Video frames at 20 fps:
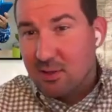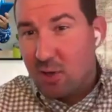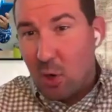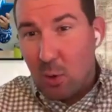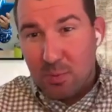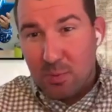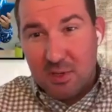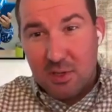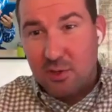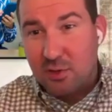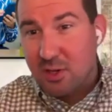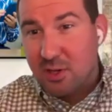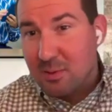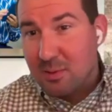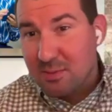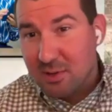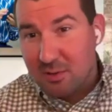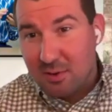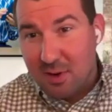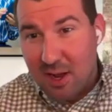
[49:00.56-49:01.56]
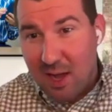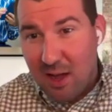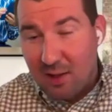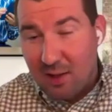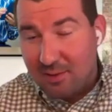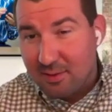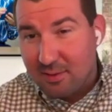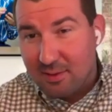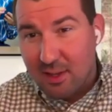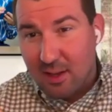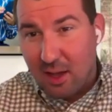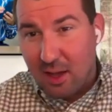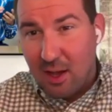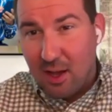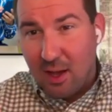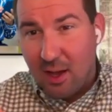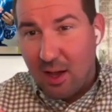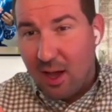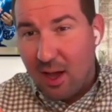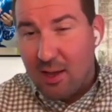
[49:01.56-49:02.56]
hopes and dreams and
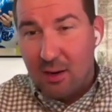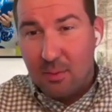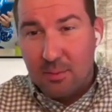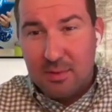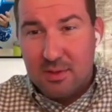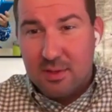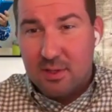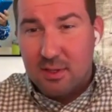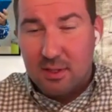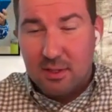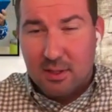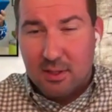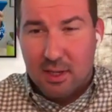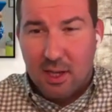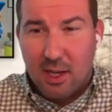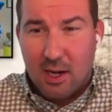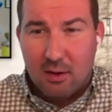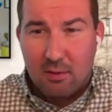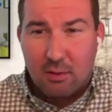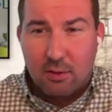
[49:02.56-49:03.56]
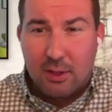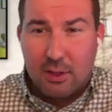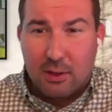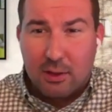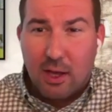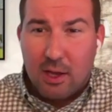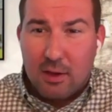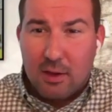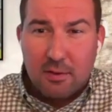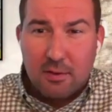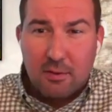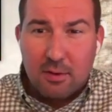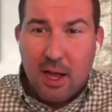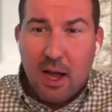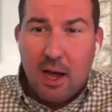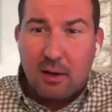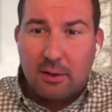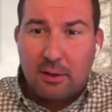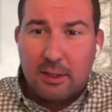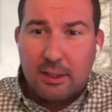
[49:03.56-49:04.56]
items to kind of really life and
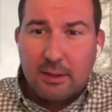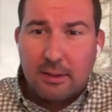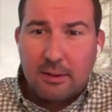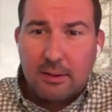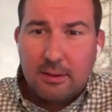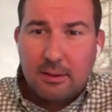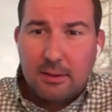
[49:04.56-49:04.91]
reality?